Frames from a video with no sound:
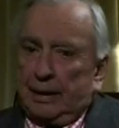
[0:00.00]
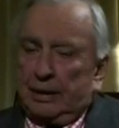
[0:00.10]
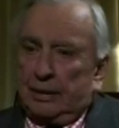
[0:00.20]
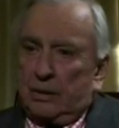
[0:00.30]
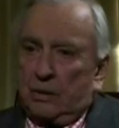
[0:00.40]

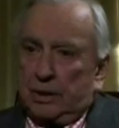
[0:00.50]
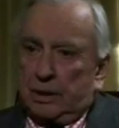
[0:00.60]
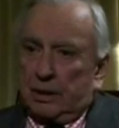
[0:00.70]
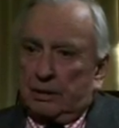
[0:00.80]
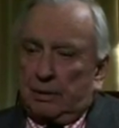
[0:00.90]
And the
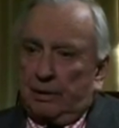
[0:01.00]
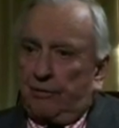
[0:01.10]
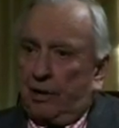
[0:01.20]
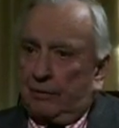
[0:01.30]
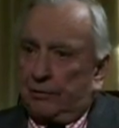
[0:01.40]
court did by
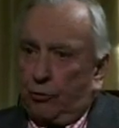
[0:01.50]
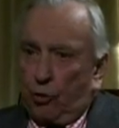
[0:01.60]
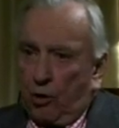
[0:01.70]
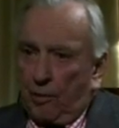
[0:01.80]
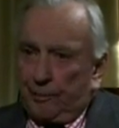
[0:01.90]

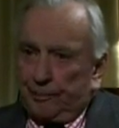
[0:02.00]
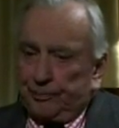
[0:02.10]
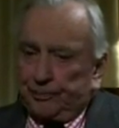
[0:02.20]
5-4.